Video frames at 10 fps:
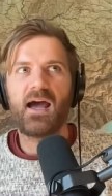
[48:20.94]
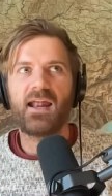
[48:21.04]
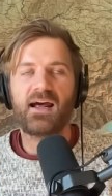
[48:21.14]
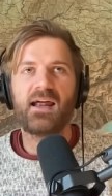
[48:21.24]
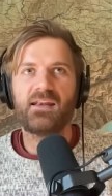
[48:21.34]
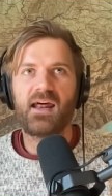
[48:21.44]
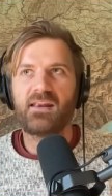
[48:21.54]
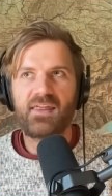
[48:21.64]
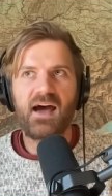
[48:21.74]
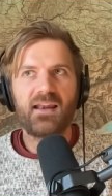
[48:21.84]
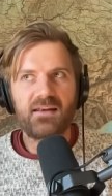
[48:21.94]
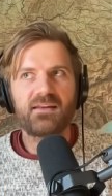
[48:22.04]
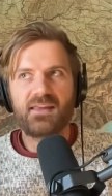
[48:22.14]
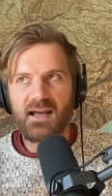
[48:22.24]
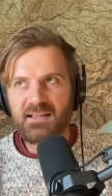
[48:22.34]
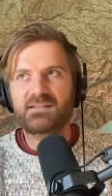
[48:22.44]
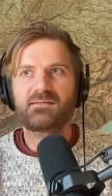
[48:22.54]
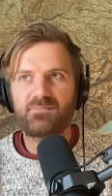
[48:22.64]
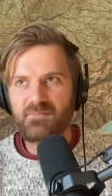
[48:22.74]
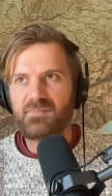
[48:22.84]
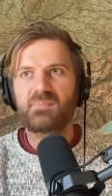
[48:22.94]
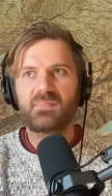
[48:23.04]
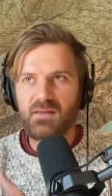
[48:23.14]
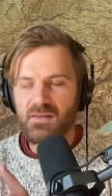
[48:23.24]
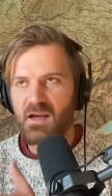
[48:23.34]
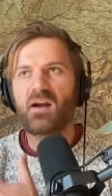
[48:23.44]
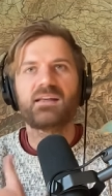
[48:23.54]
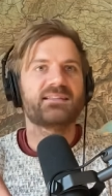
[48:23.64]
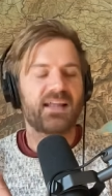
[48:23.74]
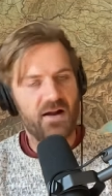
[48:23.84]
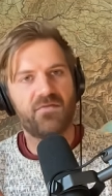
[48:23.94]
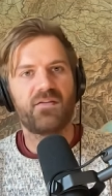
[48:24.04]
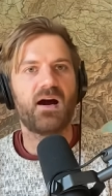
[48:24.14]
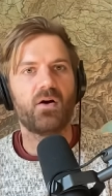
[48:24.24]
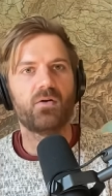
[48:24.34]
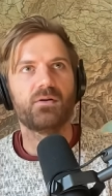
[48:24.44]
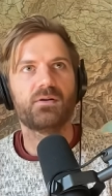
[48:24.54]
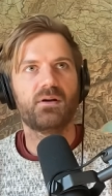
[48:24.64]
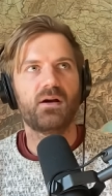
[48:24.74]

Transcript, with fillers: And I, and, and that, that's the, the audience that I found.